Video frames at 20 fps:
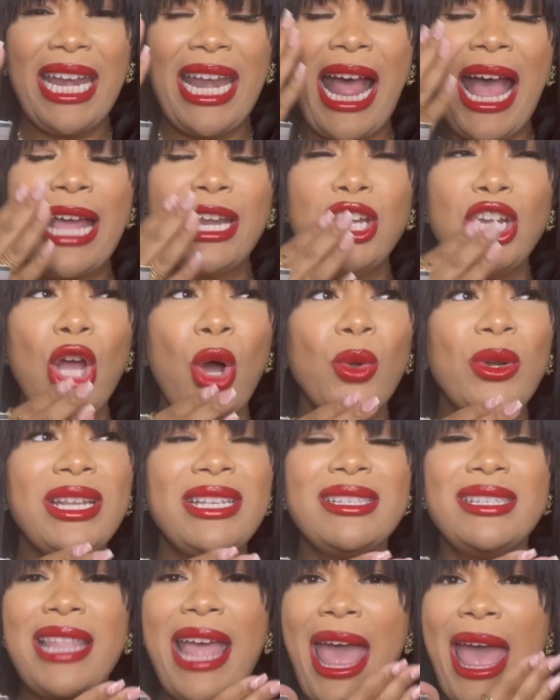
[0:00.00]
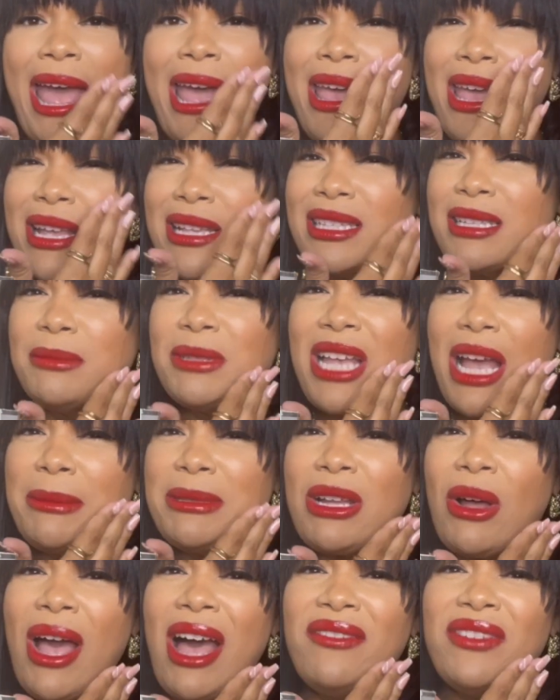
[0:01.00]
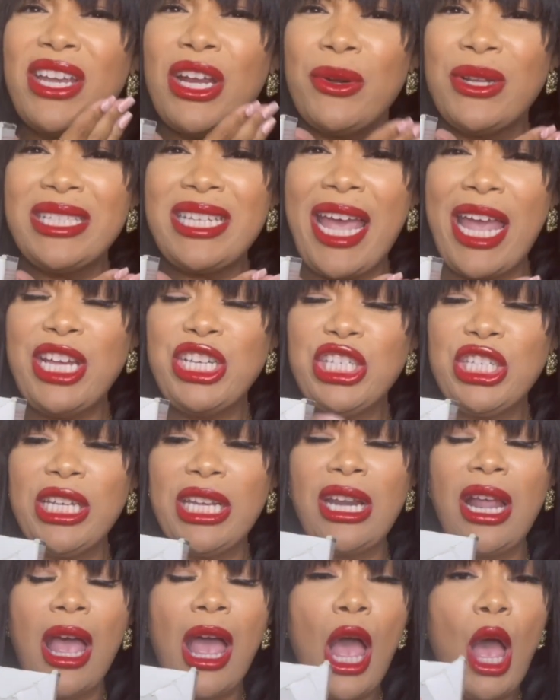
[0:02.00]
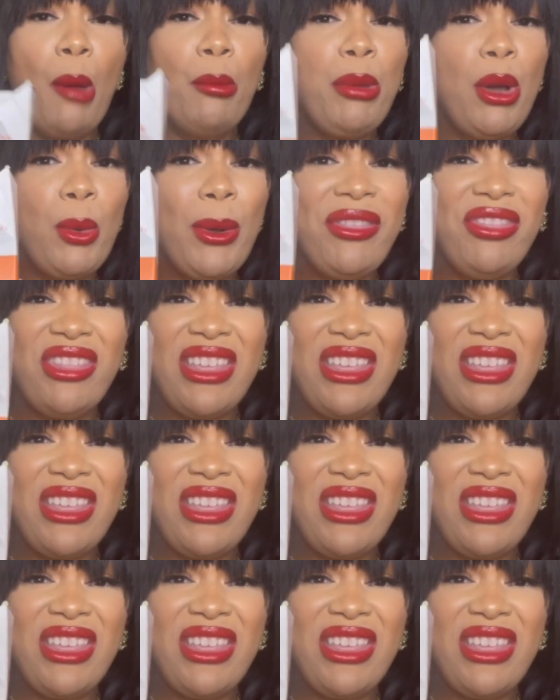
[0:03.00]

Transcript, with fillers: And I notice that sometimes I'll have irritation. But with